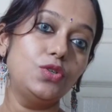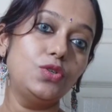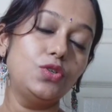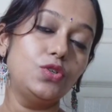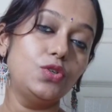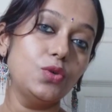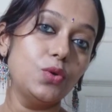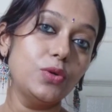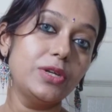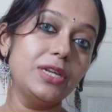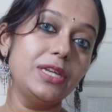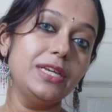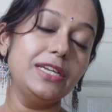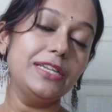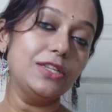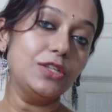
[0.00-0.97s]

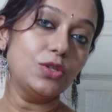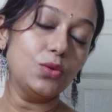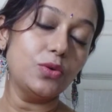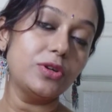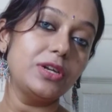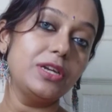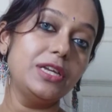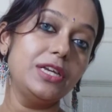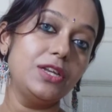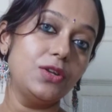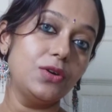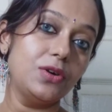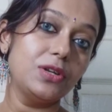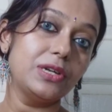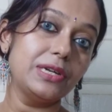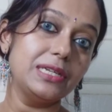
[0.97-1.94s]
Totally
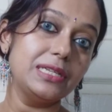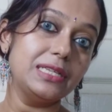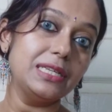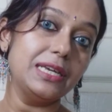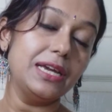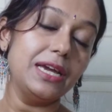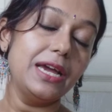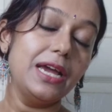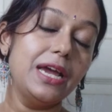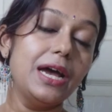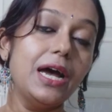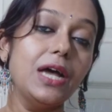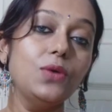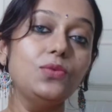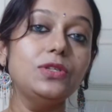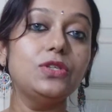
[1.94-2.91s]
non-greasy.
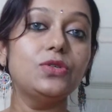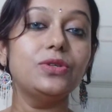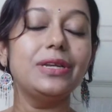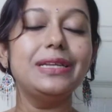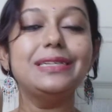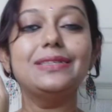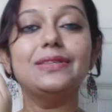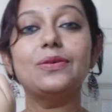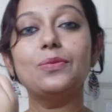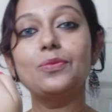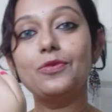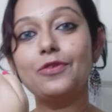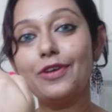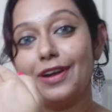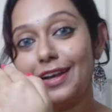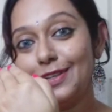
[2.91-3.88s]
I was really
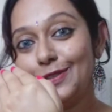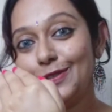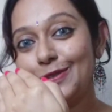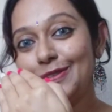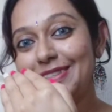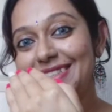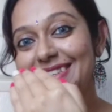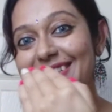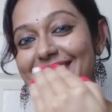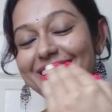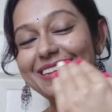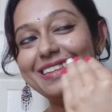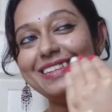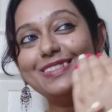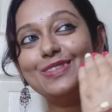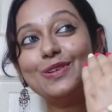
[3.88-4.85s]
surprised to see that
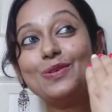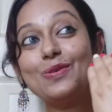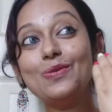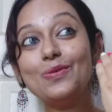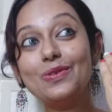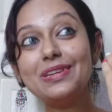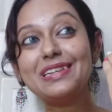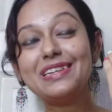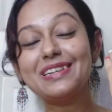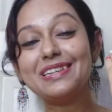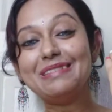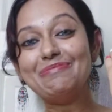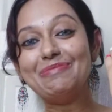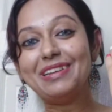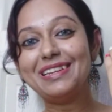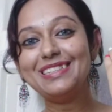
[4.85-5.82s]
it's a cold
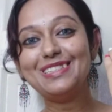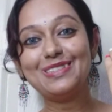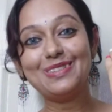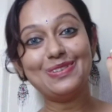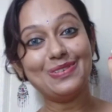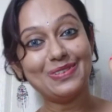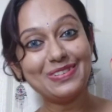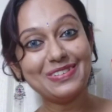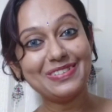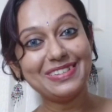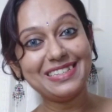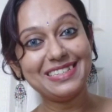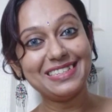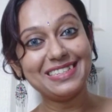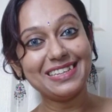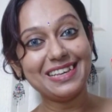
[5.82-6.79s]
cream and it's
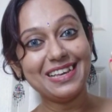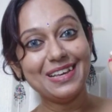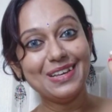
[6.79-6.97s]
non-greasy.